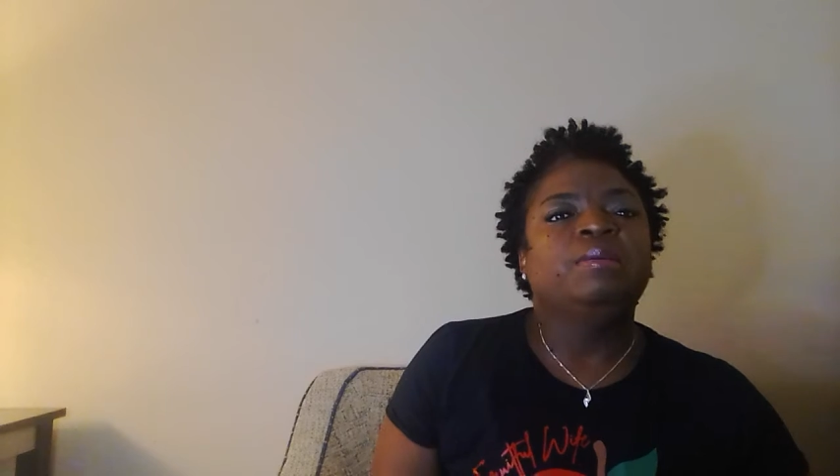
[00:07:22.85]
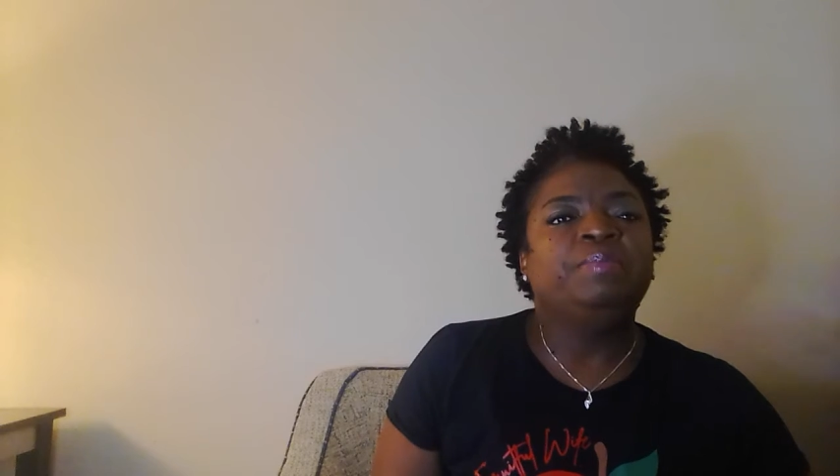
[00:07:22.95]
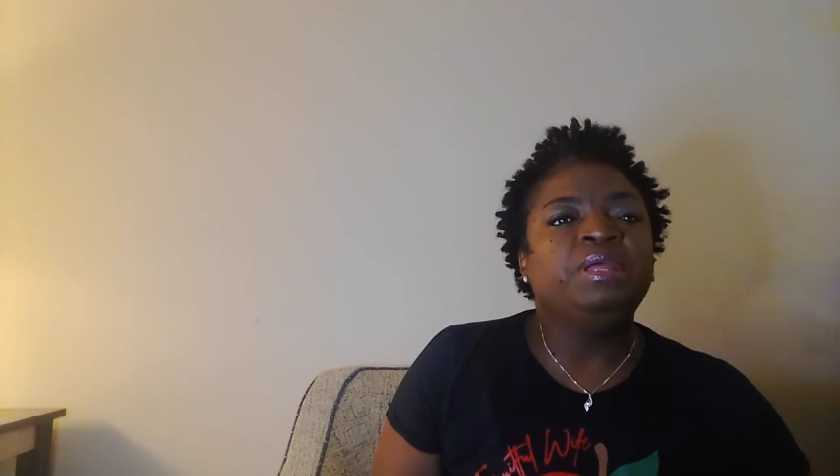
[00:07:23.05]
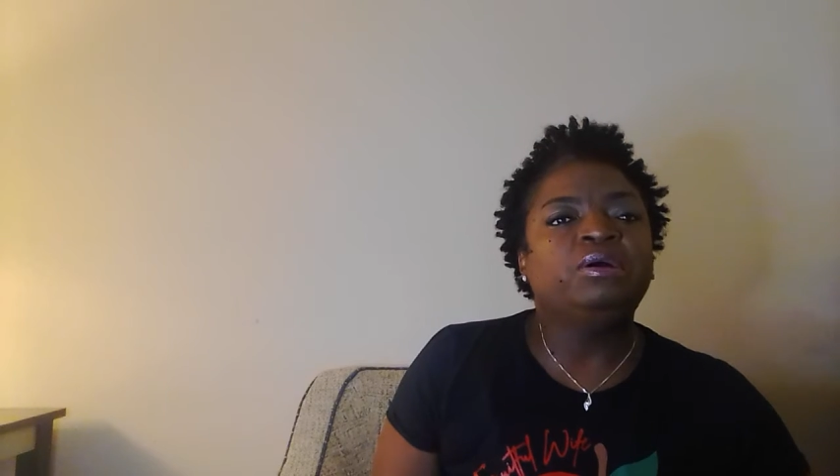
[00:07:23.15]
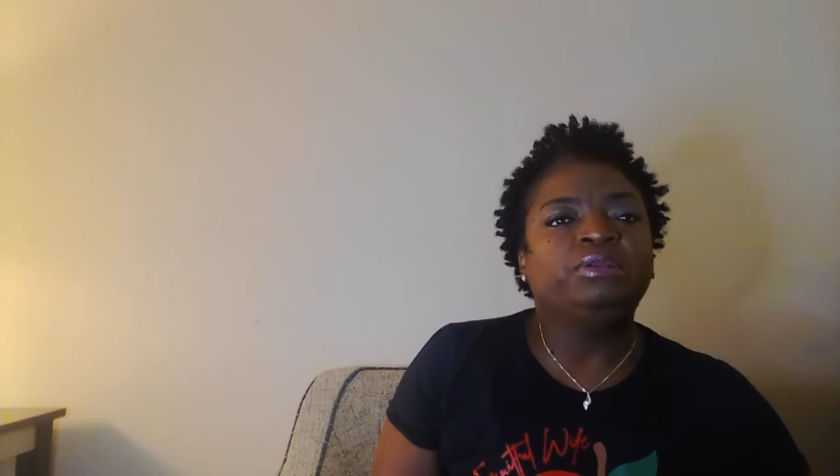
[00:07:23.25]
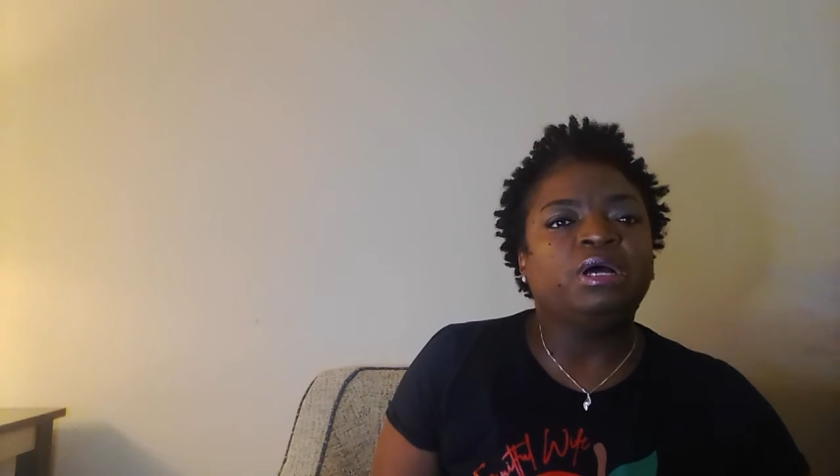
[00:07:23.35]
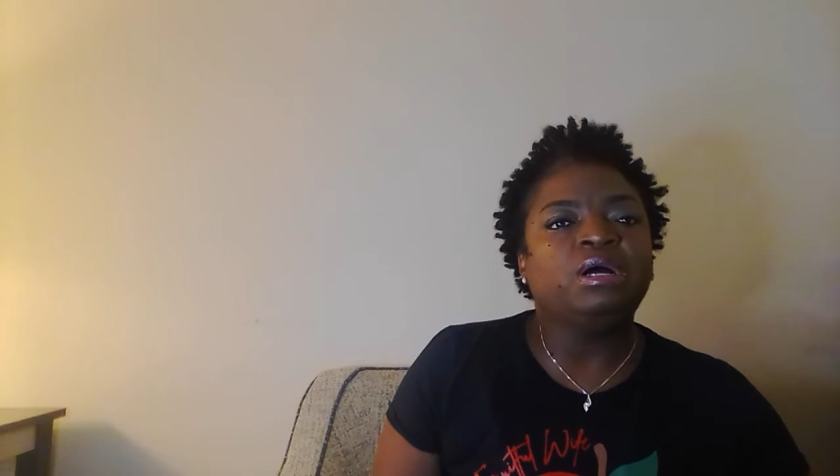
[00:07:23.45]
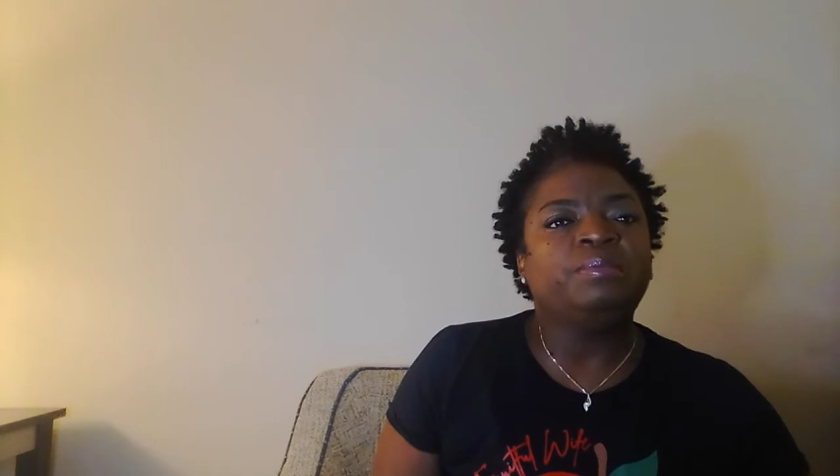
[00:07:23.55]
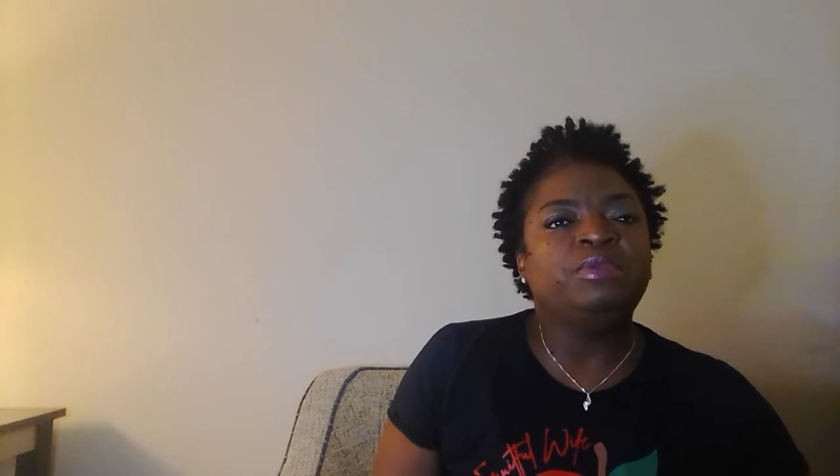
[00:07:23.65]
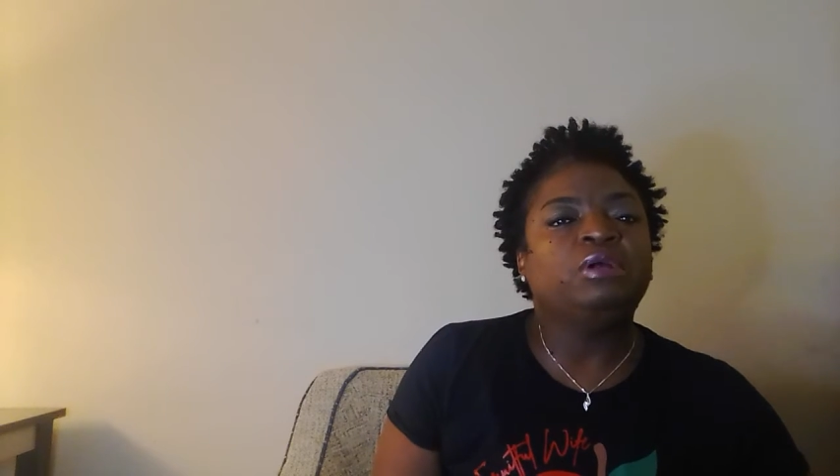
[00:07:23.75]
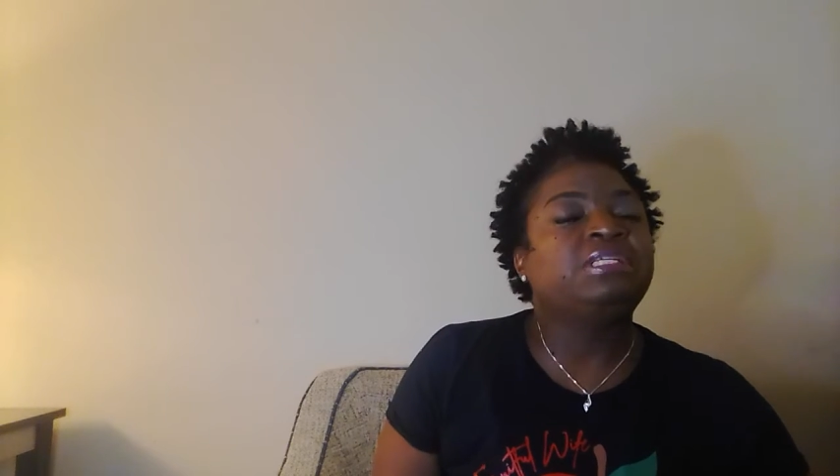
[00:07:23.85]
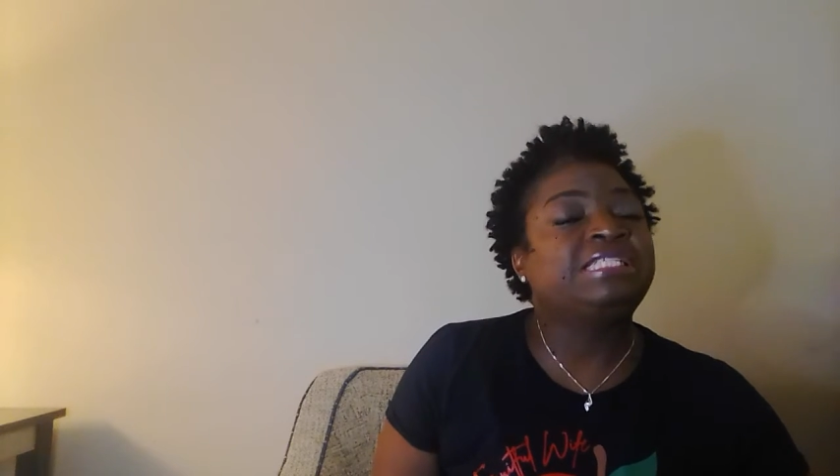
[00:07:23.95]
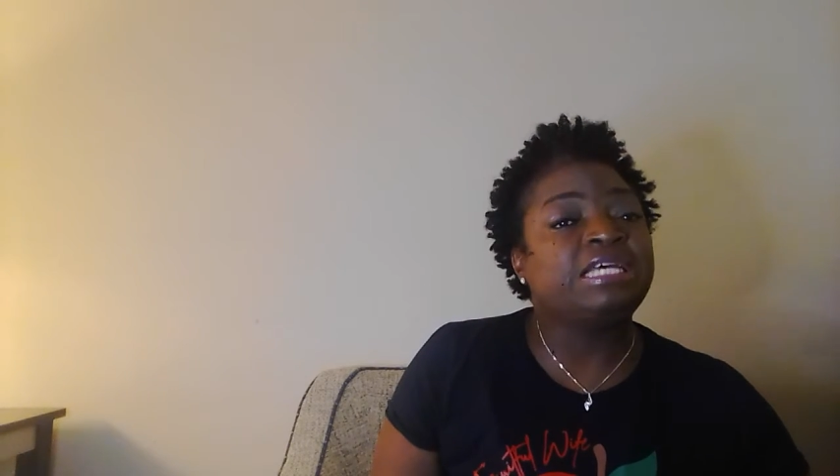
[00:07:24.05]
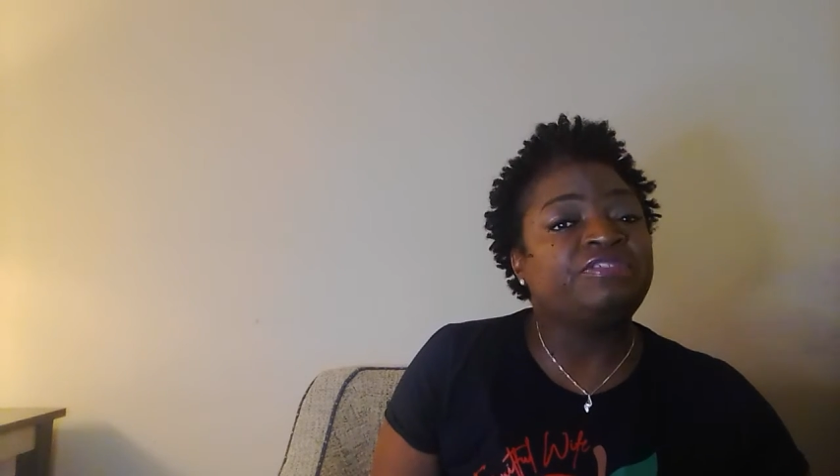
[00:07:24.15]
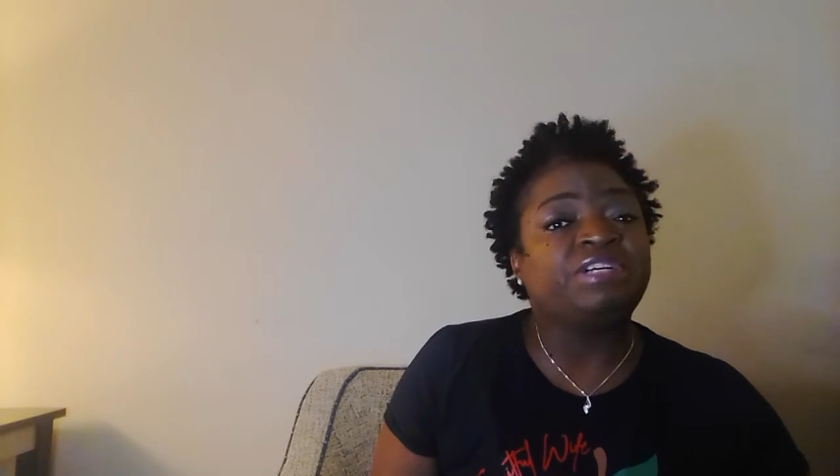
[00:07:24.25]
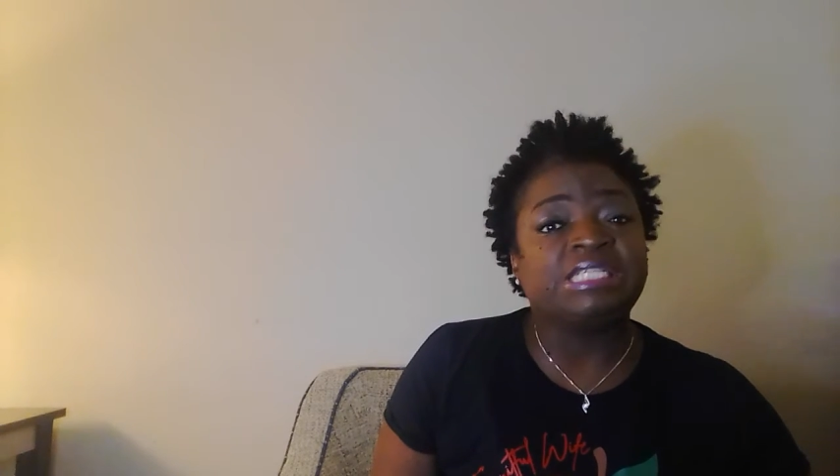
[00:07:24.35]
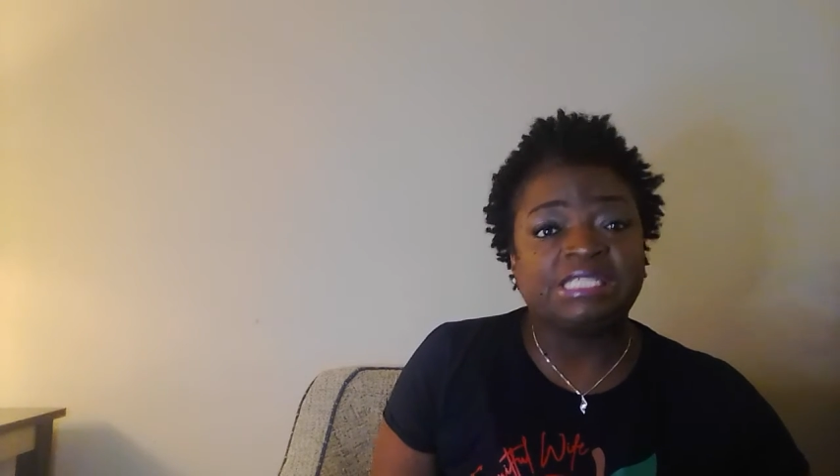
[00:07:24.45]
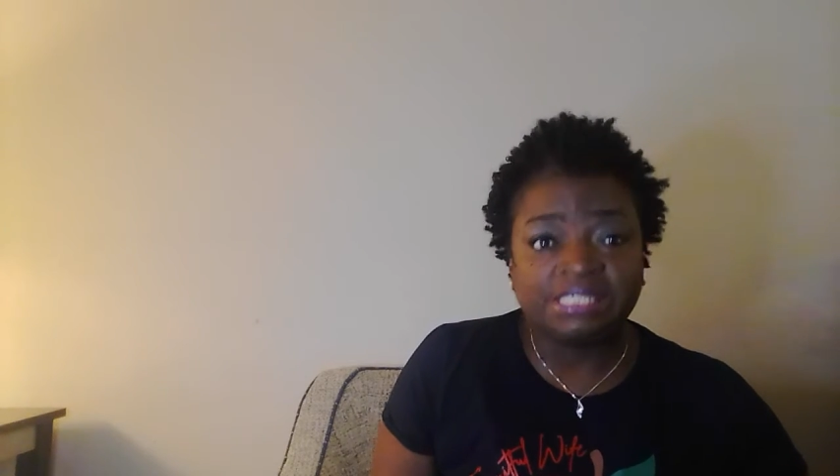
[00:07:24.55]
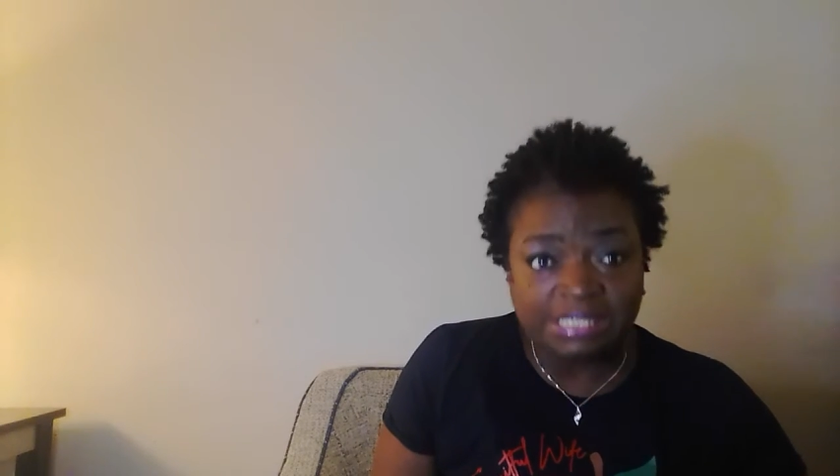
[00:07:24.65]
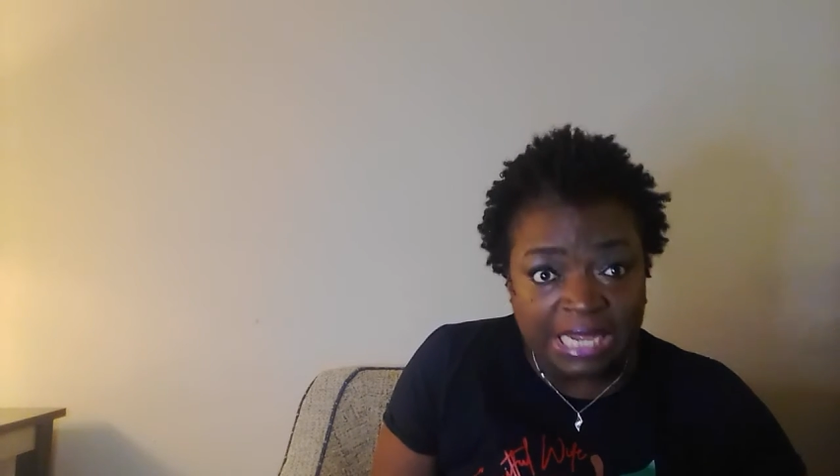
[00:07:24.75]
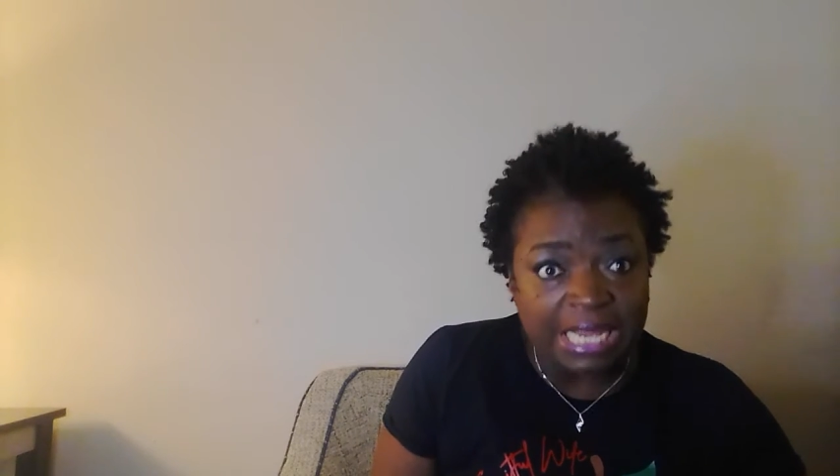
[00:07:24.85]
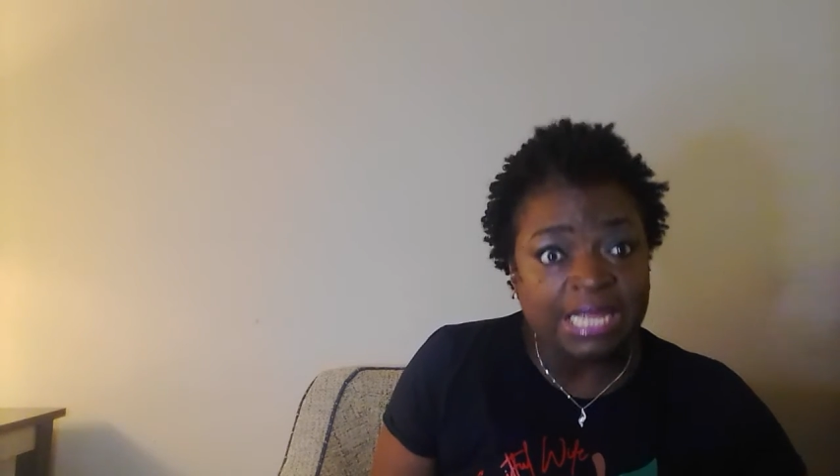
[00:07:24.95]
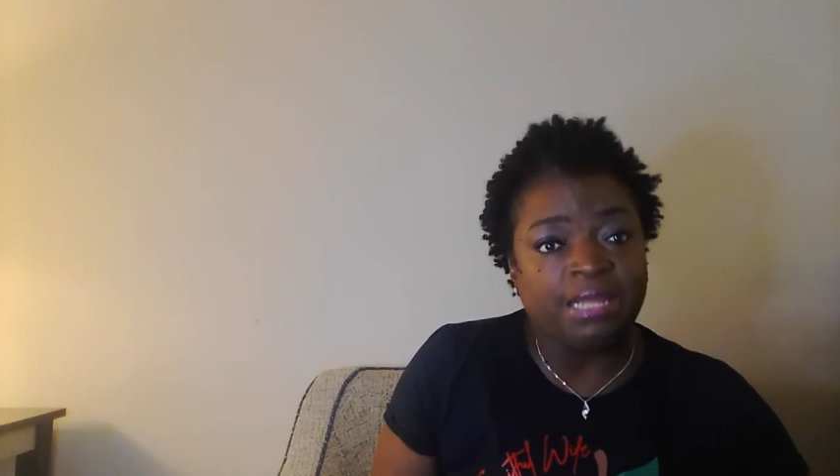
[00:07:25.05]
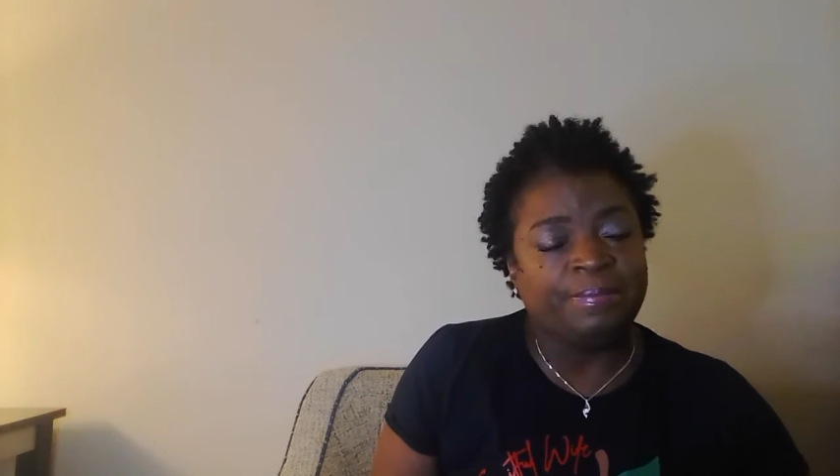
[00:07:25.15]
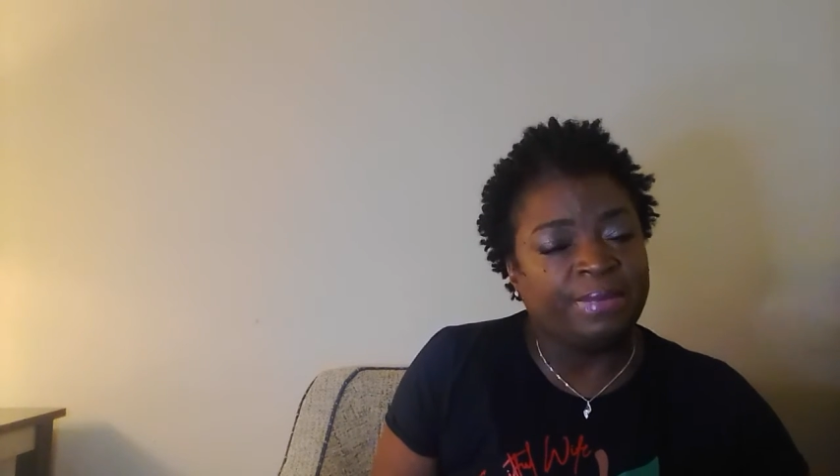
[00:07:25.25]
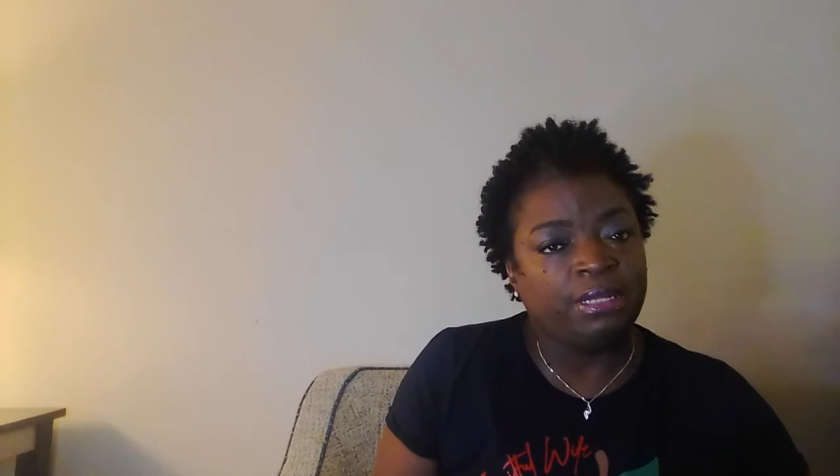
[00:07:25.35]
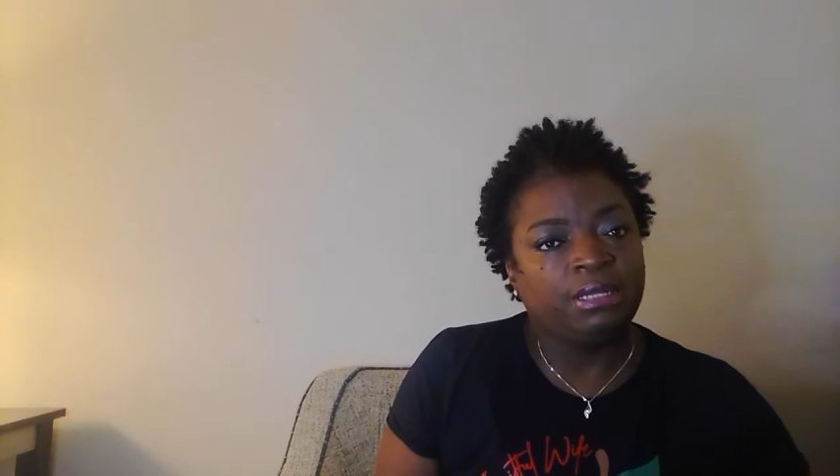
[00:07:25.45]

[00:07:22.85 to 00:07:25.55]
build up your self esteem,